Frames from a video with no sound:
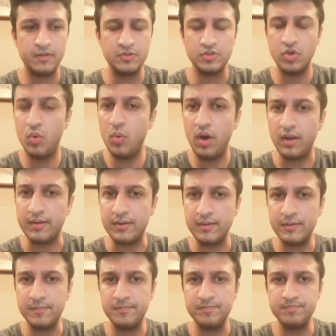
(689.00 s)
So what?
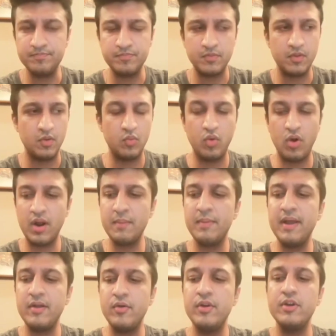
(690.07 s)
What am
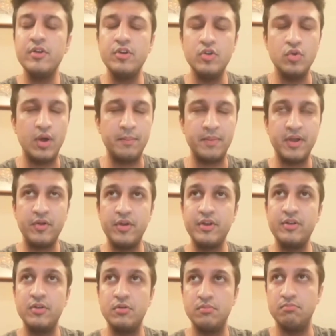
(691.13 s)
I going to do? Am I
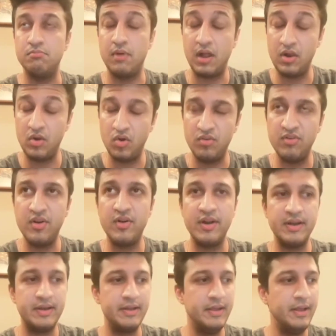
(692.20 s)
going to mull over it?